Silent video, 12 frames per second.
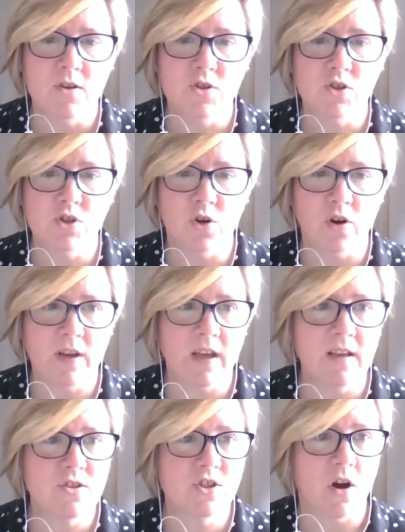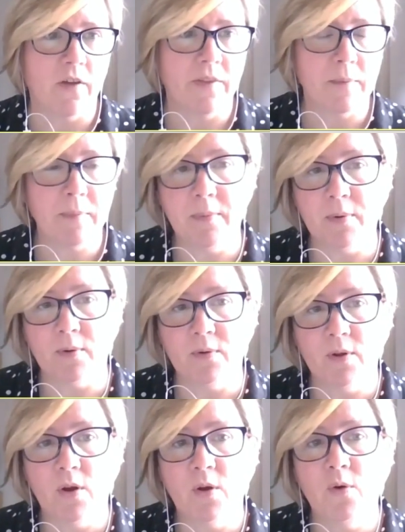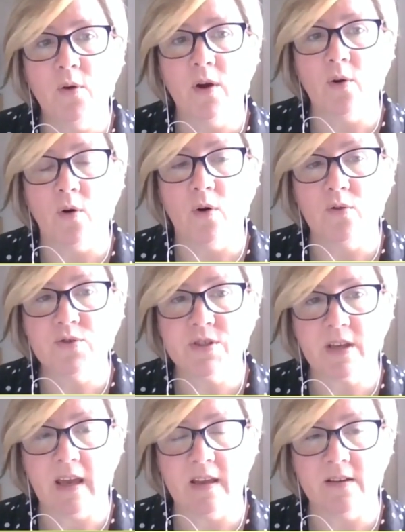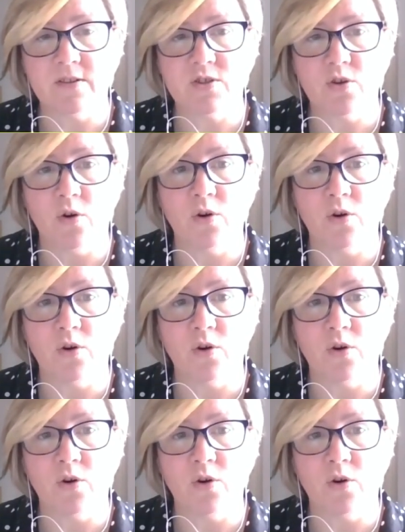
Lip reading: talking to other people who are also carers